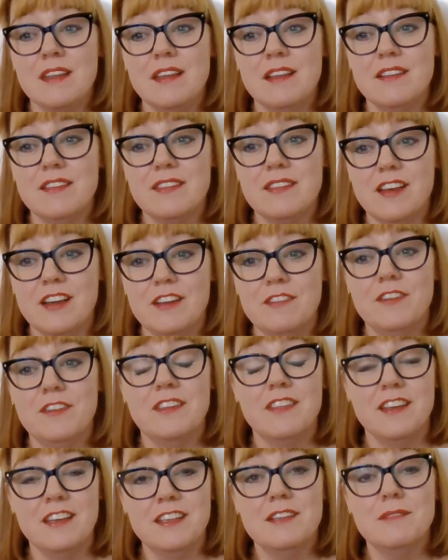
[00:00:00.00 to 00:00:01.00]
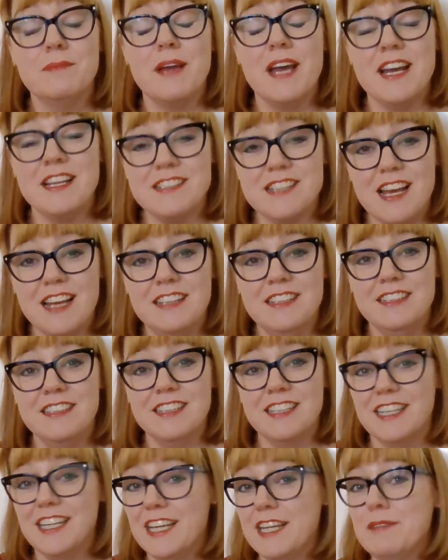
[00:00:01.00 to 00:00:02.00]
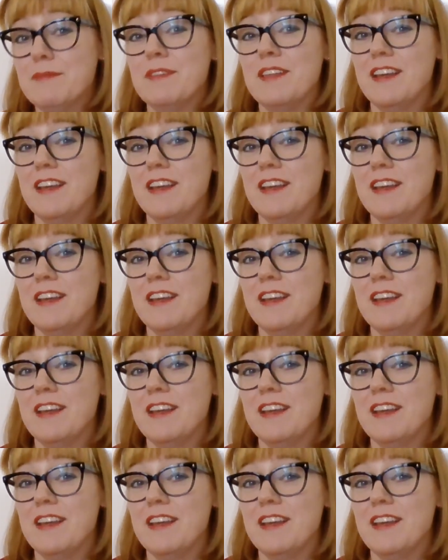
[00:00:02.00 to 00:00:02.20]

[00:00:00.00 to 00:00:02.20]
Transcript: So if you're thinking about taking the leap,